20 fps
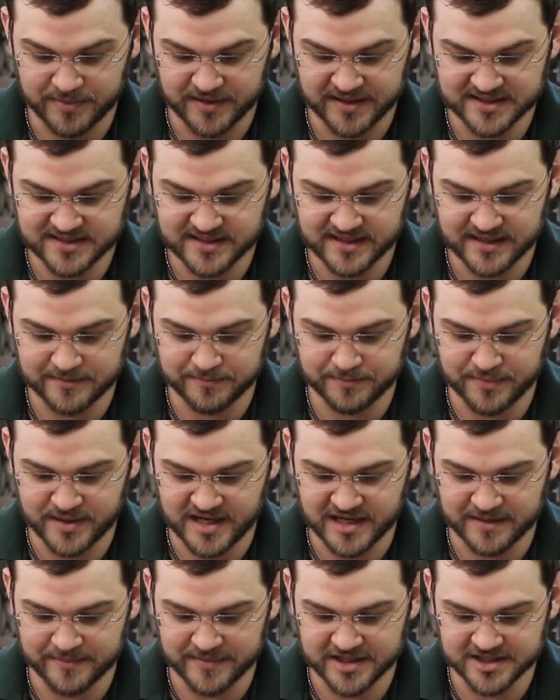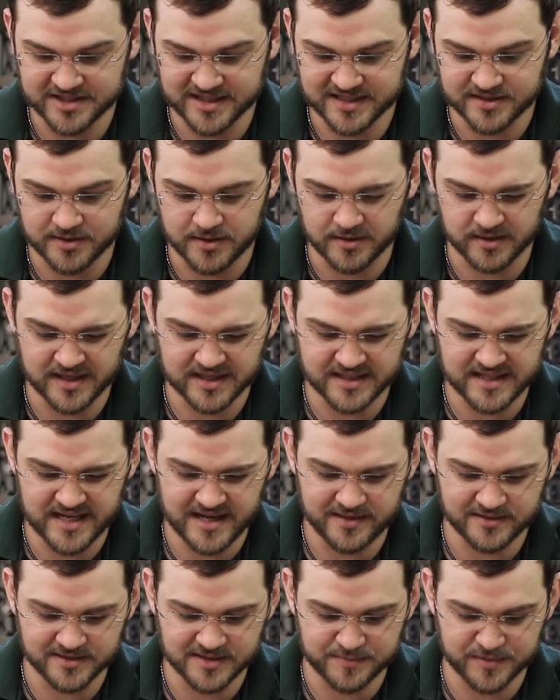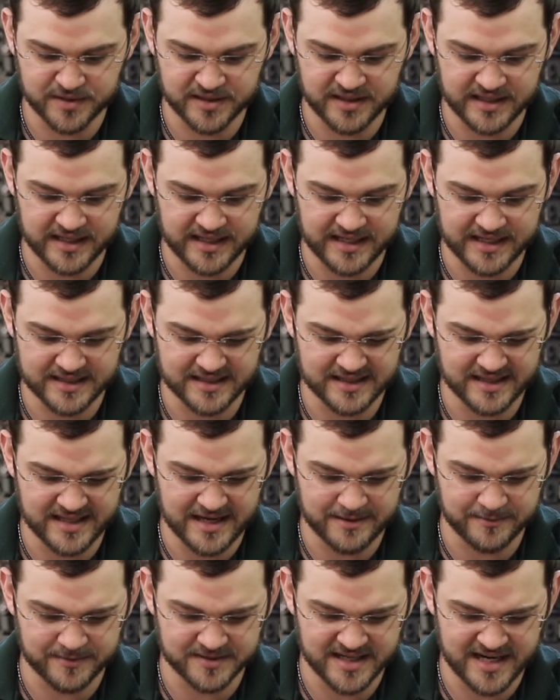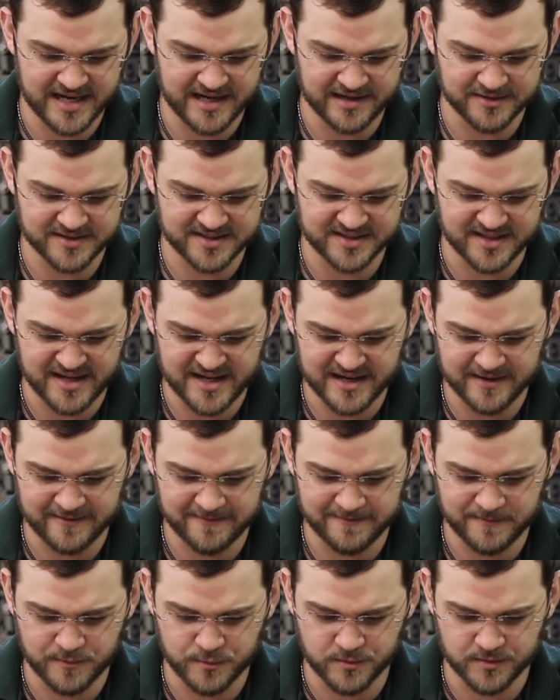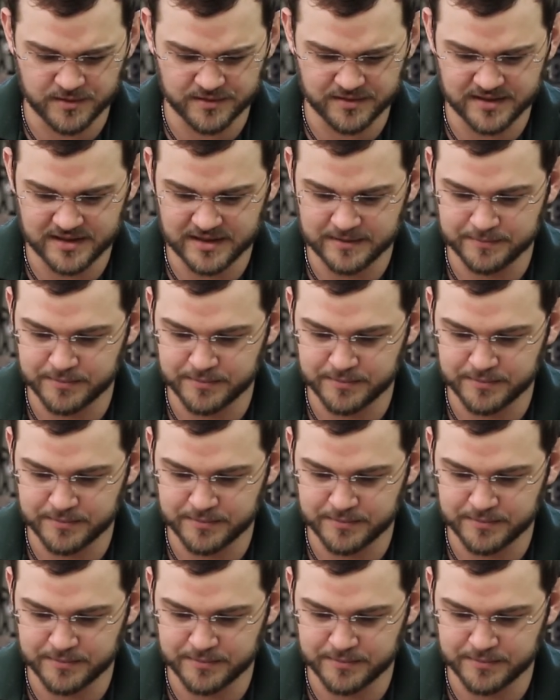to place that bottom edge, that dog leg down spring, into that retainer slot for the